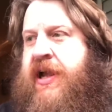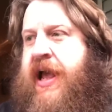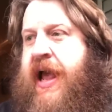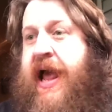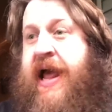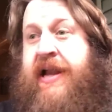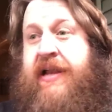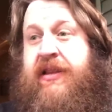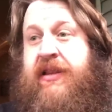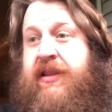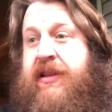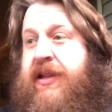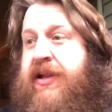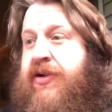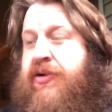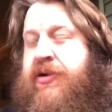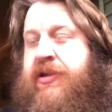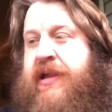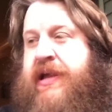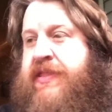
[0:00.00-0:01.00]
And
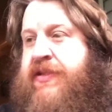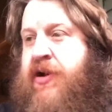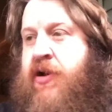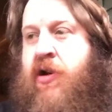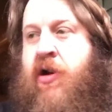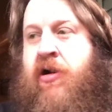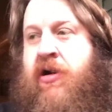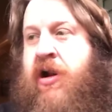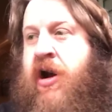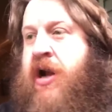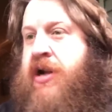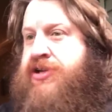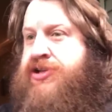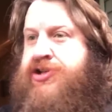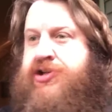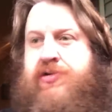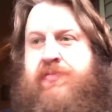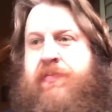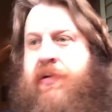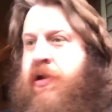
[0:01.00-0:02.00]
literally, there are not
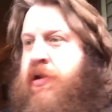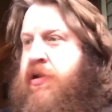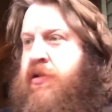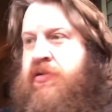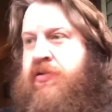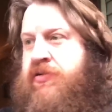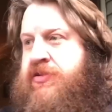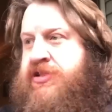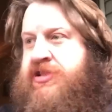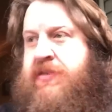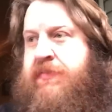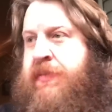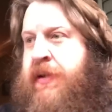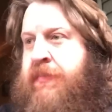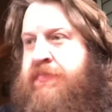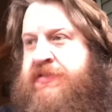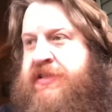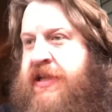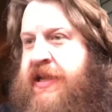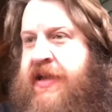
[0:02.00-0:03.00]
two particles to
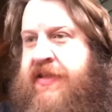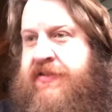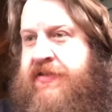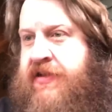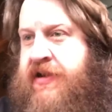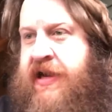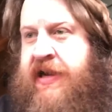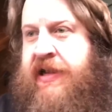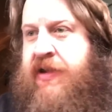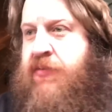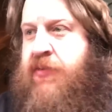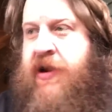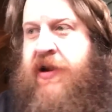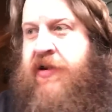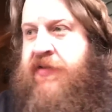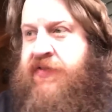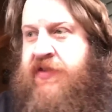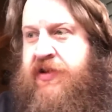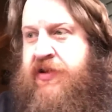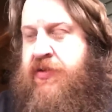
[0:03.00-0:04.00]
bump together anywhere
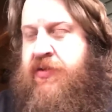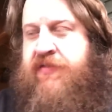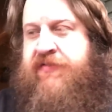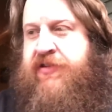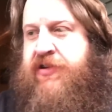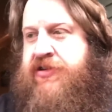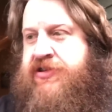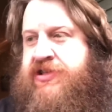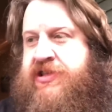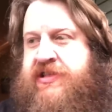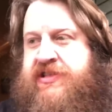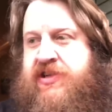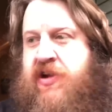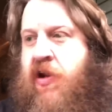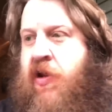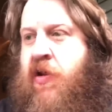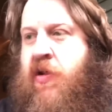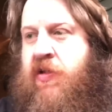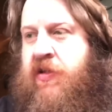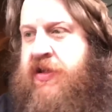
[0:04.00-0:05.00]
in the universe. It's
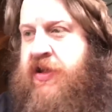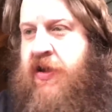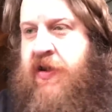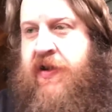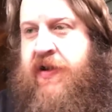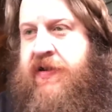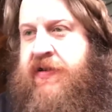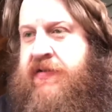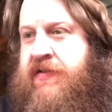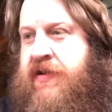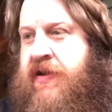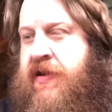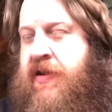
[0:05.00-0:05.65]
all gone.